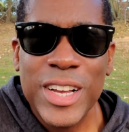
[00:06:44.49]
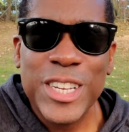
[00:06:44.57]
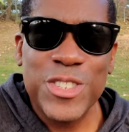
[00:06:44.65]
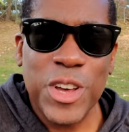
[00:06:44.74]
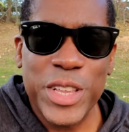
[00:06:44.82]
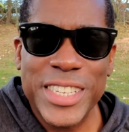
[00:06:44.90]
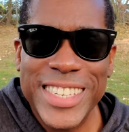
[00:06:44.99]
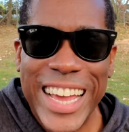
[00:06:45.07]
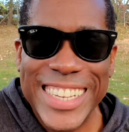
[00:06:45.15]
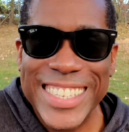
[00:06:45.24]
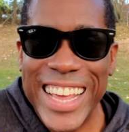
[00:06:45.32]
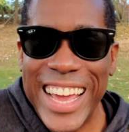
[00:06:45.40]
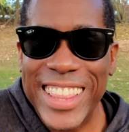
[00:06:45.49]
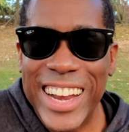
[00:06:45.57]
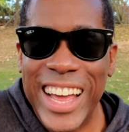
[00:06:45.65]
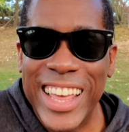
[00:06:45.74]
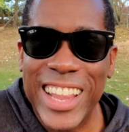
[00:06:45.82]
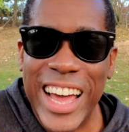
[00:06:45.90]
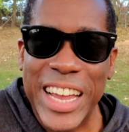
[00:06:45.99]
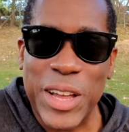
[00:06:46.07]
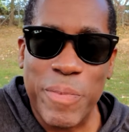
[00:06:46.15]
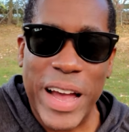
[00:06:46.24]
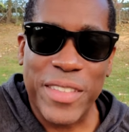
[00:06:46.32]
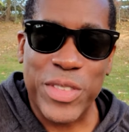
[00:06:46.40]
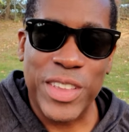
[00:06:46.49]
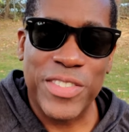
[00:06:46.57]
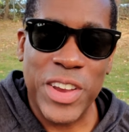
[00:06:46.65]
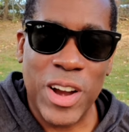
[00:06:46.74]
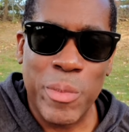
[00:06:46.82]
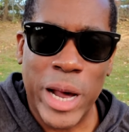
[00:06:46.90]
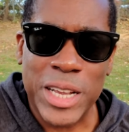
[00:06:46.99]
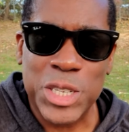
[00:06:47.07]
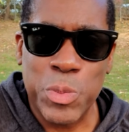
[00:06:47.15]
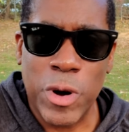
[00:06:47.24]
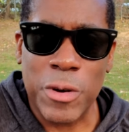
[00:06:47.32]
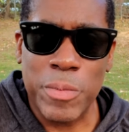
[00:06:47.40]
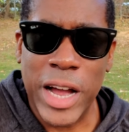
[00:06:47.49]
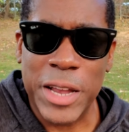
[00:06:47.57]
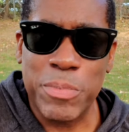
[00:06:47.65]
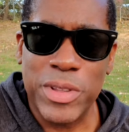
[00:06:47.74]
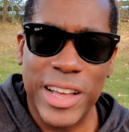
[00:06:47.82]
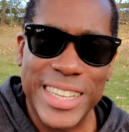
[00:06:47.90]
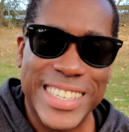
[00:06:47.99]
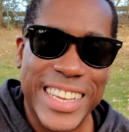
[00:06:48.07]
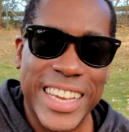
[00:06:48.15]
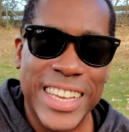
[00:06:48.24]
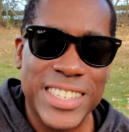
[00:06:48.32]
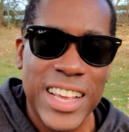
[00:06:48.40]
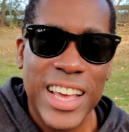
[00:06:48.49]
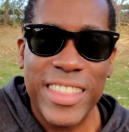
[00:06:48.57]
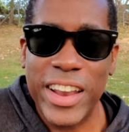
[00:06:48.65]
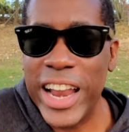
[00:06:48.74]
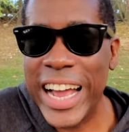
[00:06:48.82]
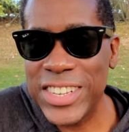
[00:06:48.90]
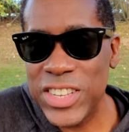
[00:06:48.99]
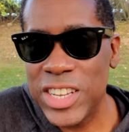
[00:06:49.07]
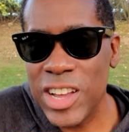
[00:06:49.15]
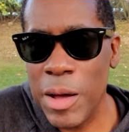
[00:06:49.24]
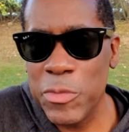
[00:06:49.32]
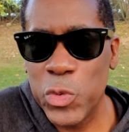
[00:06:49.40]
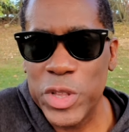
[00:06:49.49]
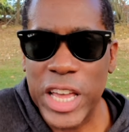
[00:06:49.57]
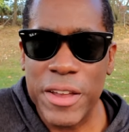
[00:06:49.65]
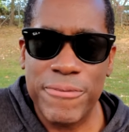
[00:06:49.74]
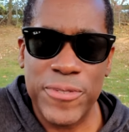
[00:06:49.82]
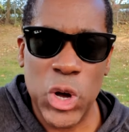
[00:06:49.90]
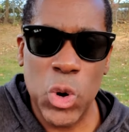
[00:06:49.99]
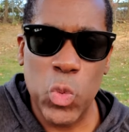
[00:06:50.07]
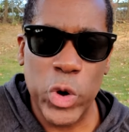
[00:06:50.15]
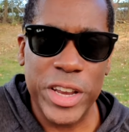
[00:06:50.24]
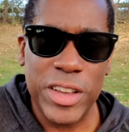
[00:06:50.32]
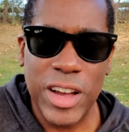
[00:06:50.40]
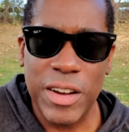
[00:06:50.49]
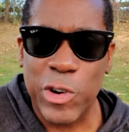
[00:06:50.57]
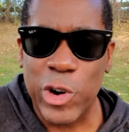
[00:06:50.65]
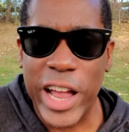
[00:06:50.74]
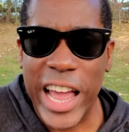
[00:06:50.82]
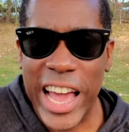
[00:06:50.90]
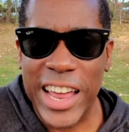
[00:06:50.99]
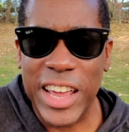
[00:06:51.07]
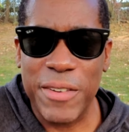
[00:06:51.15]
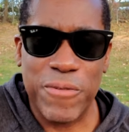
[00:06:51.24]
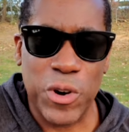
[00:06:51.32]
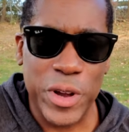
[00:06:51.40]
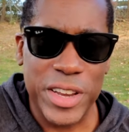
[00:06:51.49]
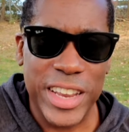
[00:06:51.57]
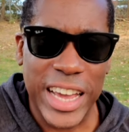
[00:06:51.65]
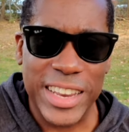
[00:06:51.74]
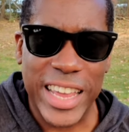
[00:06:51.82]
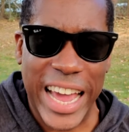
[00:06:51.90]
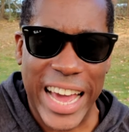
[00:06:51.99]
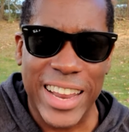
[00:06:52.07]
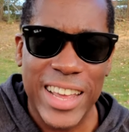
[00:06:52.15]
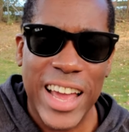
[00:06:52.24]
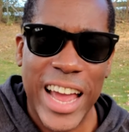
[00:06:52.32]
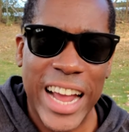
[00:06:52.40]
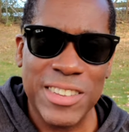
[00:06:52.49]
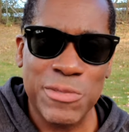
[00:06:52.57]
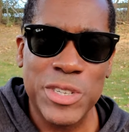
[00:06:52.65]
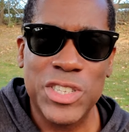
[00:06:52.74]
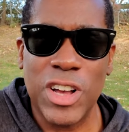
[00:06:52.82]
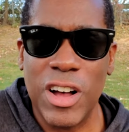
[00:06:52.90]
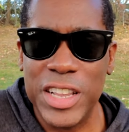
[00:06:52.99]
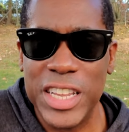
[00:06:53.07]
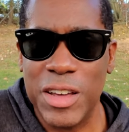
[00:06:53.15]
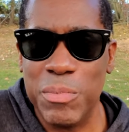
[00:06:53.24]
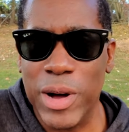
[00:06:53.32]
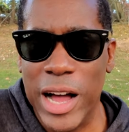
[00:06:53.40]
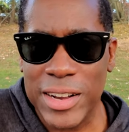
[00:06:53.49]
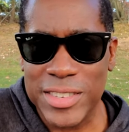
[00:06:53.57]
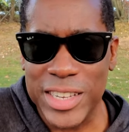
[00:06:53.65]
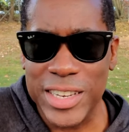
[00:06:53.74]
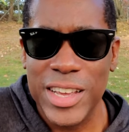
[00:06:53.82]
So this next thing that I like about the Saramonic Smart Mic Plus is that it actually comes with a foam wind cover and a furry dead cat as we saw in the unboxing.